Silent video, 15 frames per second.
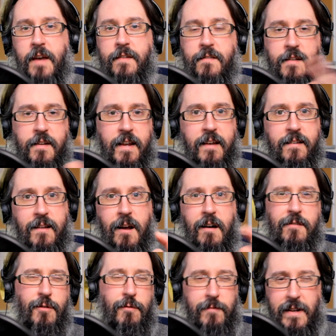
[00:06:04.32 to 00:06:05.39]
yeah, it's just a DSLR.
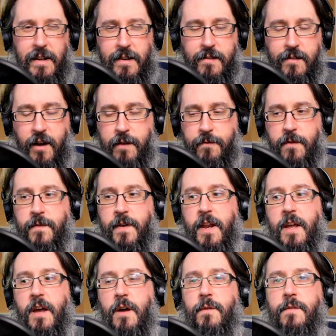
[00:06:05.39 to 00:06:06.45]
It's not really designed for
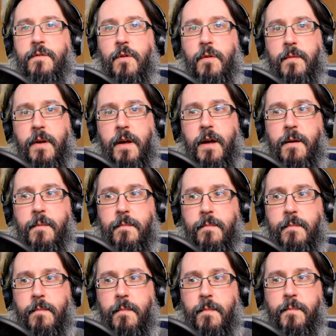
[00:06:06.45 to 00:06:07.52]
video. It's not
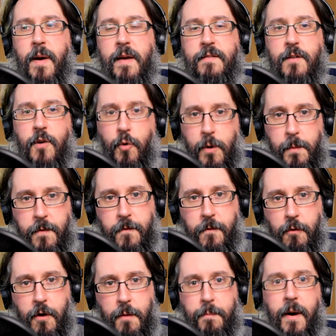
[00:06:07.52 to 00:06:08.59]
best equipped
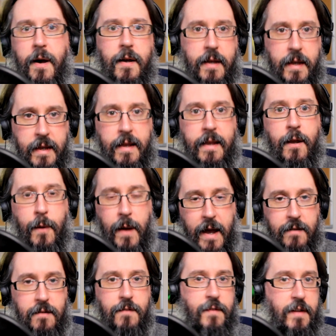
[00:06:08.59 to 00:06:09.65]
for it, but it
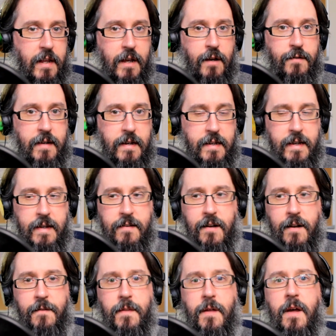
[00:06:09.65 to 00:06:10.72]
has a video setting. It's
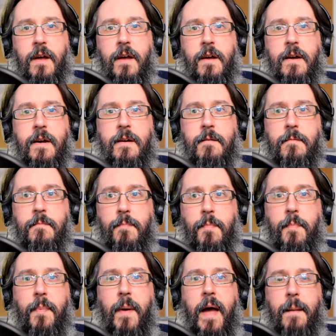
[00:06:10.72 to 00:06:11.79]
kind of the
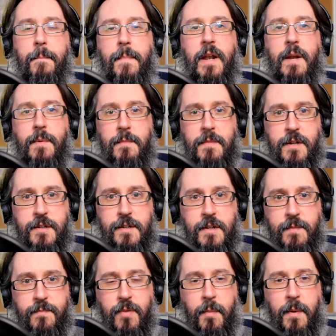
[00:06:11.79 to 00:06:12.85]
bare minimum.
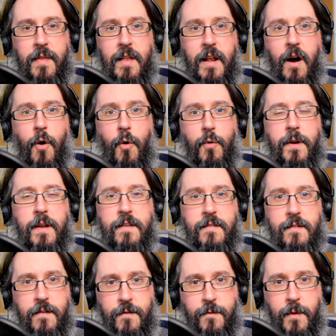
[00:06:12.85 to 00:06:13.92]
Probably the
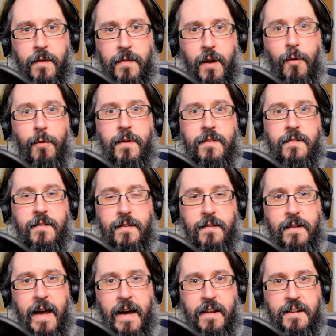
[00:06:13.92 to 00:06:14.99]
oldest of one of the oldest
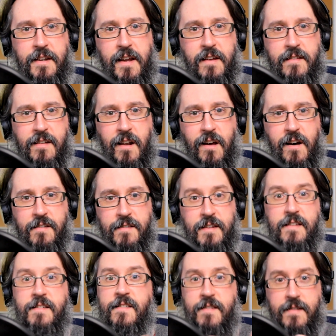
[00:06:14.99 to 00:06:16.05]
Canon DSLRs
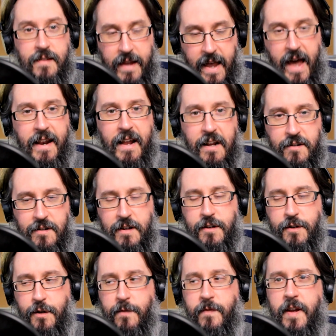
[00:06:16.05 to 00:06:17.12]
that can actually
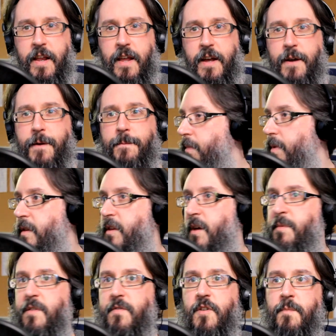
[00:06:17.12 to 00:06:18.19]
do video. In
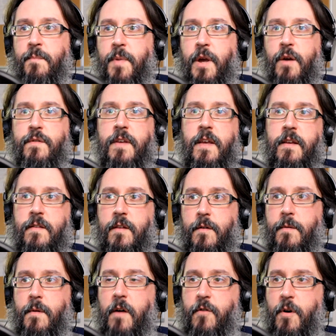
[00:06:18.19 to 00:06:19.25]
terms of computing,
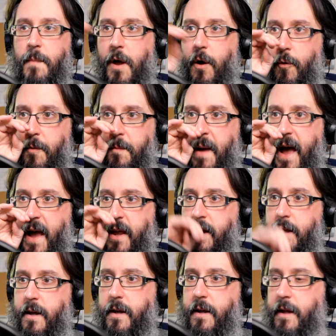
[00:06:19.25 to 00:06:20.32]
I've got my old Mac
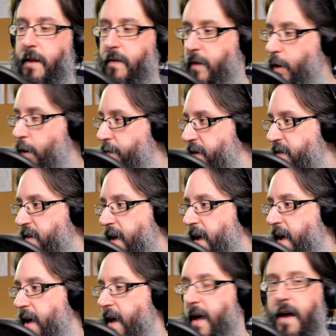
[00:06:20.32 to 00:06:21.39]
in the office
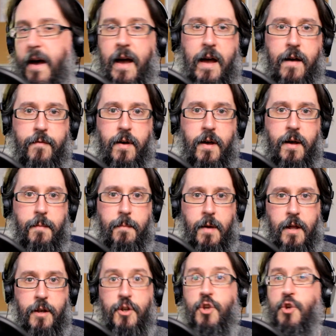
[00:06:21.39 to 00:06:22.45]
here. I have
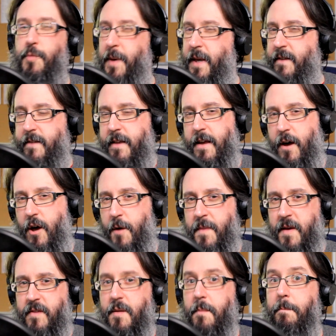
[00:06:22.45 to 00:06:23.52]
a new PC at home.
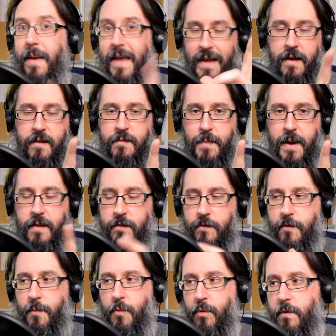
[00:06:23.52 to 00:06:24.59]
That's the big expense
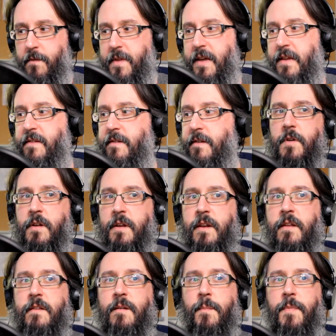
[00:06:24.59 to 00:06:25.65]
from all of this. I
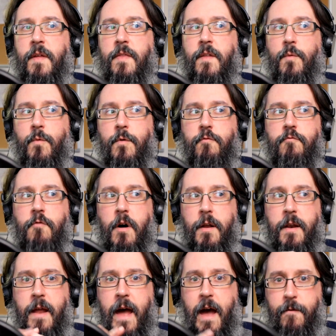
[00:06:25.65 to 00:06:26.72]
needed something that would
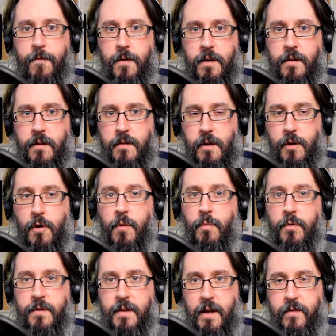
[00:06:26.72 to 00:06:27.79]
run Avid, because I knew I
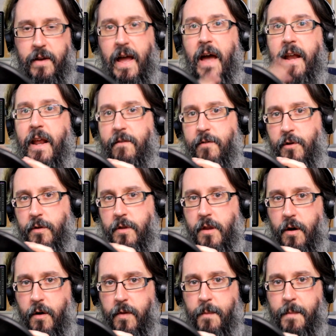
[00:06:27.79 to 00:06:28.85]
wanted Avid. I had Avid
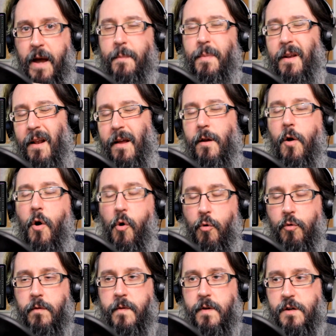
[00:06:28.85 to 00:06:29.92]
on the Mac, but like an
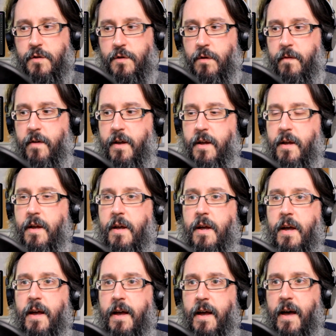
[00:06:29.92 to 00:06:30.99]
old version of it,
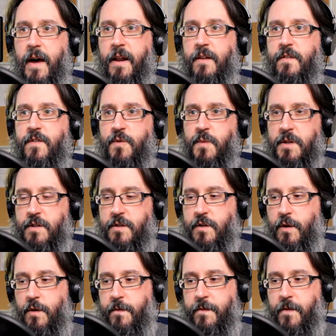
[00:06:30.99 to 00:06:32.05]
and I'd switched
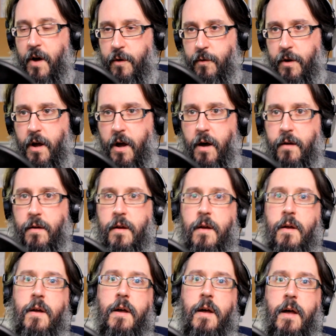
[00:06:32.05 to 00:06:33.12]
to Final Cut
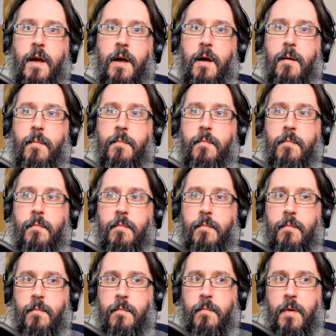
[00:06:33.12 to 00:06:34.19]

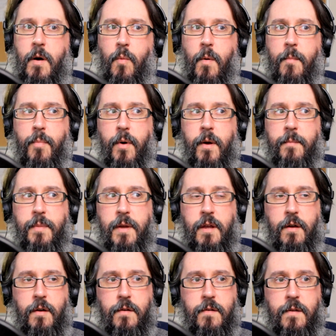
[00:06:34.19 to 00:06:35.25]
at one point
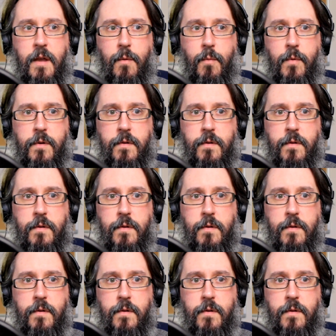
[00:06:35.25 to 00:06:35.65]
because it